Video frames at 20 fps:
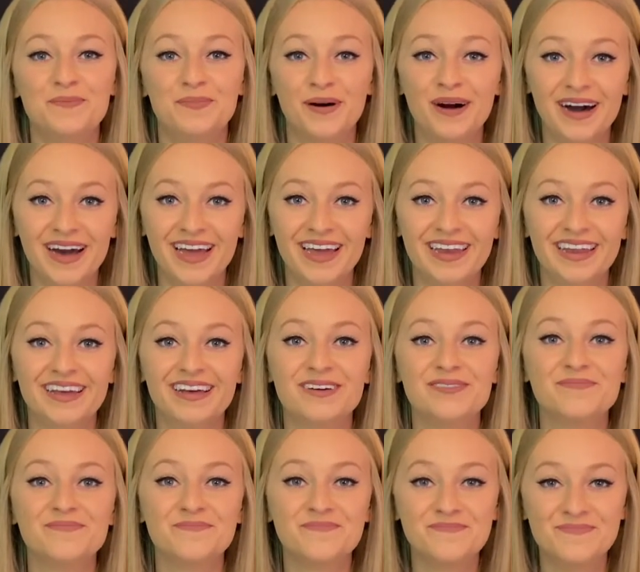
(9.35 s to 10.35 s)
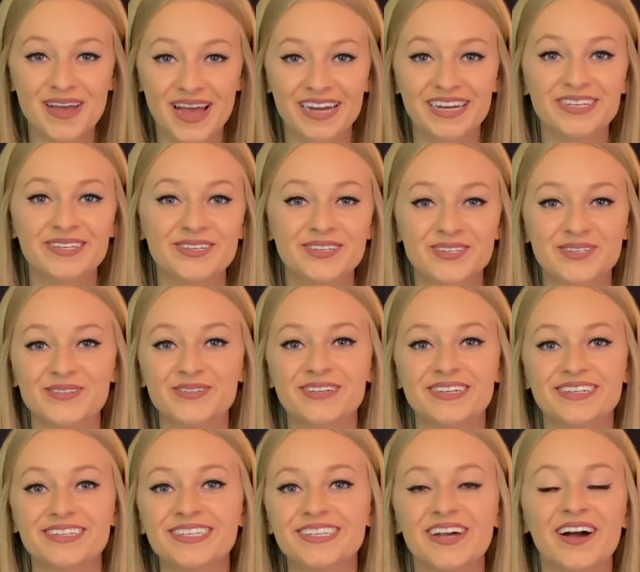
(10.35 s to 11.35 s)
But many
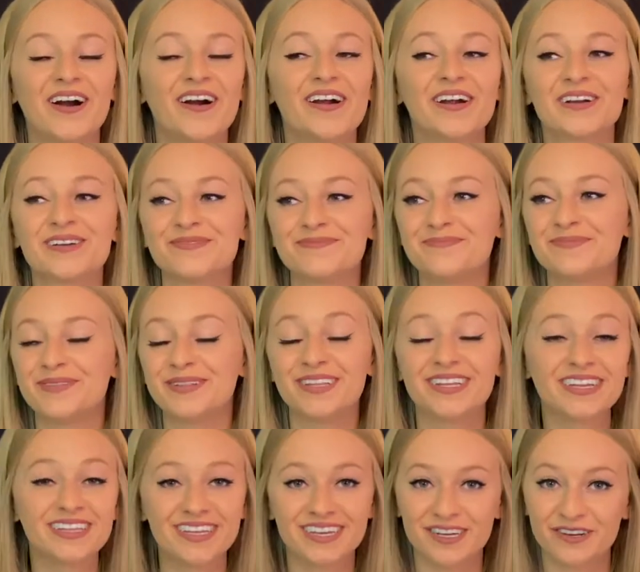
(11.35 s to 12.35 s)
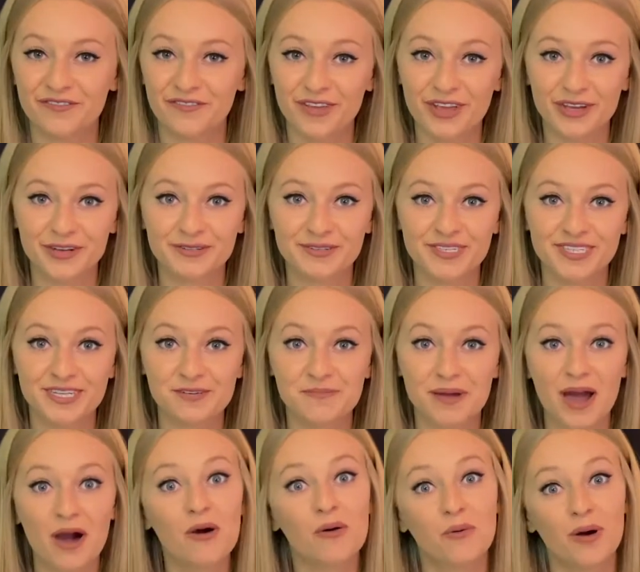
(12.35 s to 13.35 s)
students are completely confused
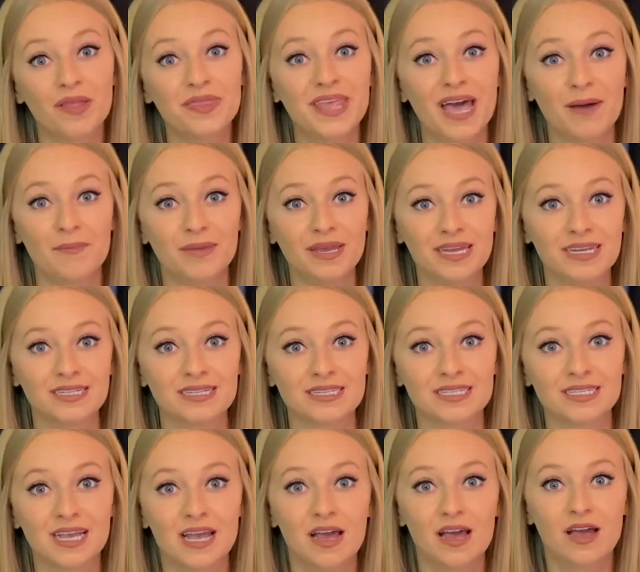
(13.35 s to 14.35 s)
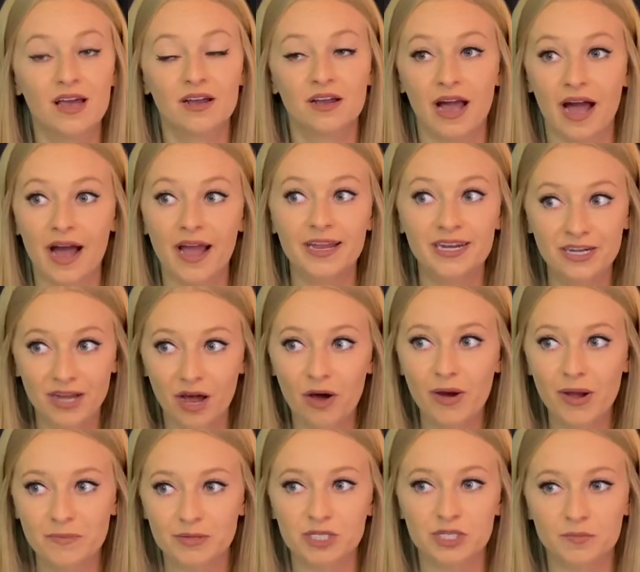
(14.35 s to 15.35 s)
about what that means. I know
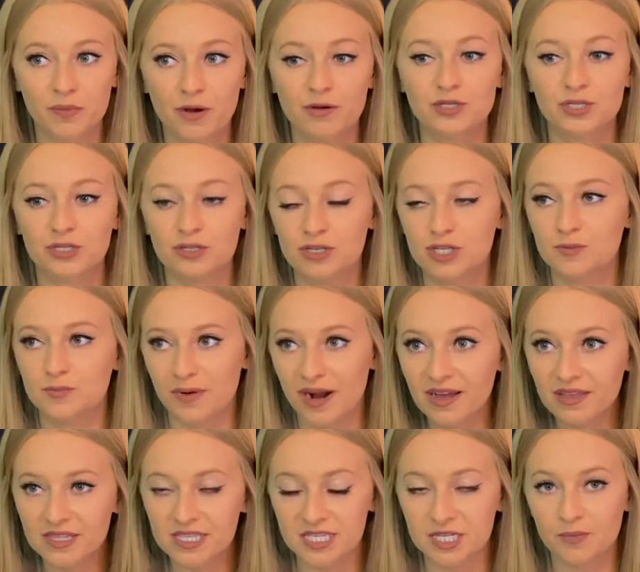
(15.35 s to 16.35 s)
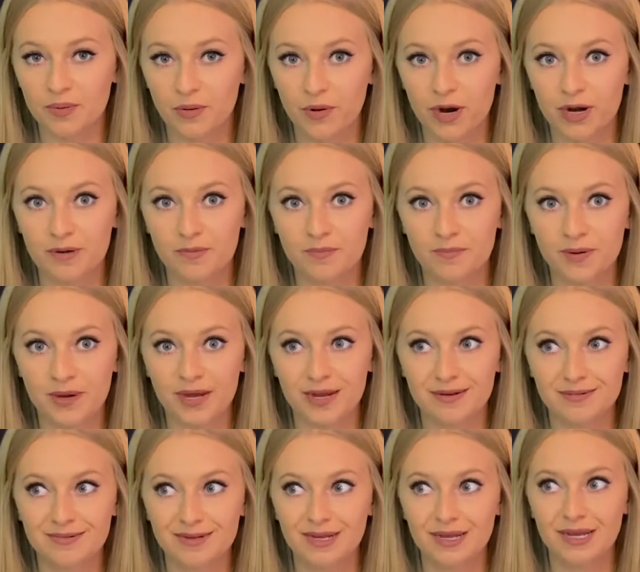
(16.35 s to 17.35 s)
I'm supposed to use breath support,
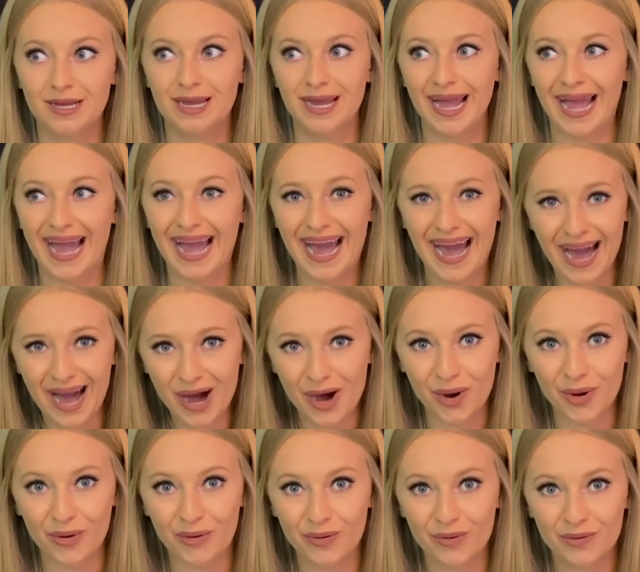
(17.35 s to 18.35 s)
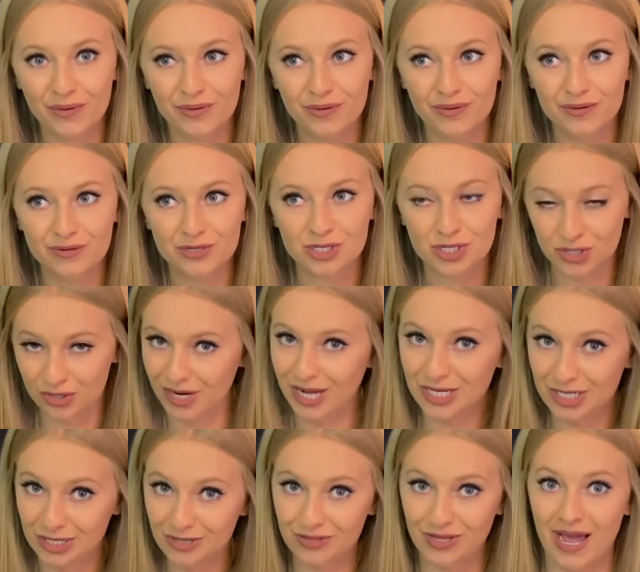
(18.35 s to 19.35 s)
but how should
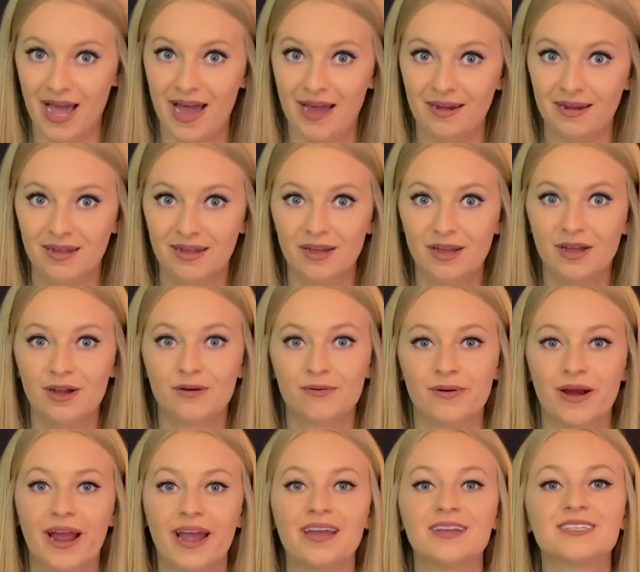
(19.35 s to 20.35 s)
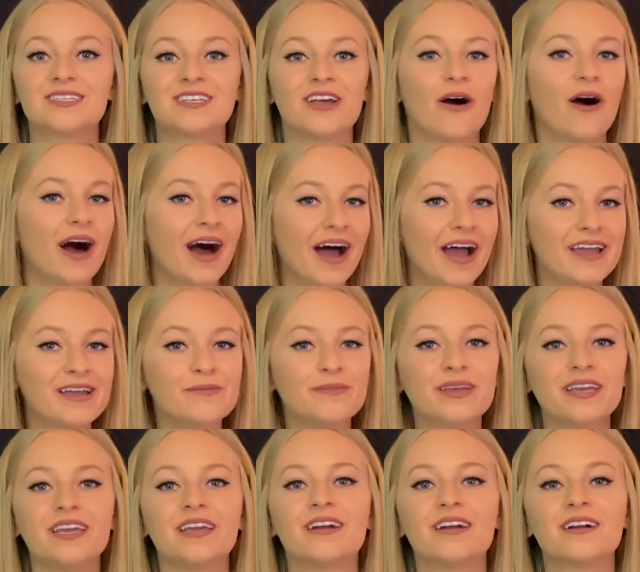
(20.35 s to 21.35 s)
I do that? Right? So I
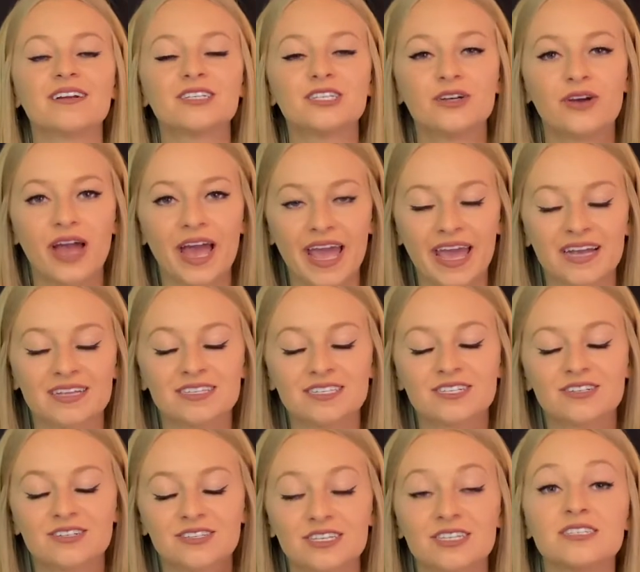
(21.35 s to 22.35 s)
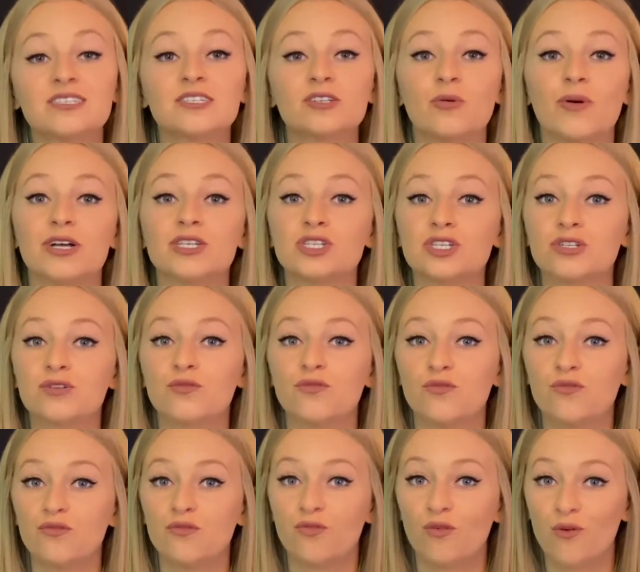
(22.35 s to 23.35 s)
am here to answer this question
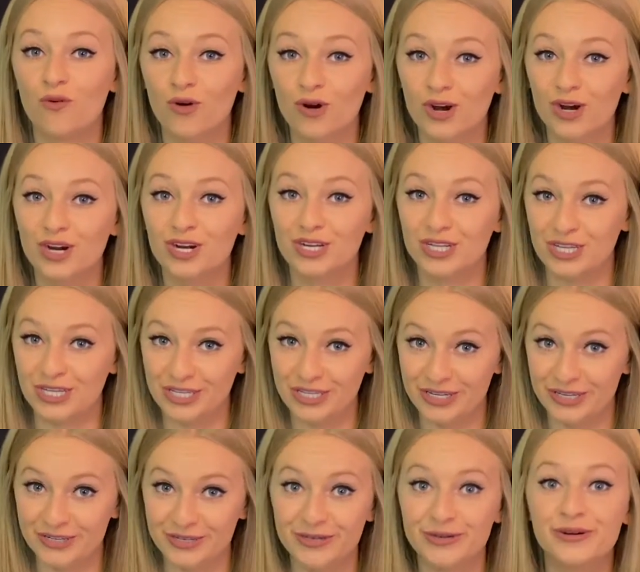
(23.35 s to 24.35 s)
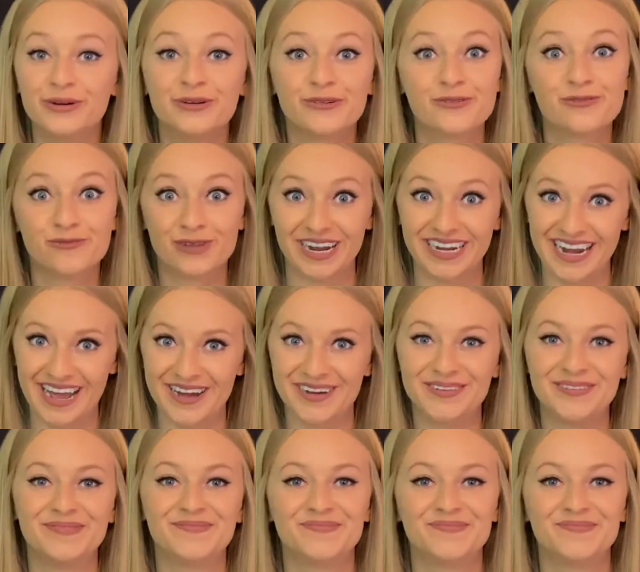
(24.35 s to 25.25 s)
for you right now.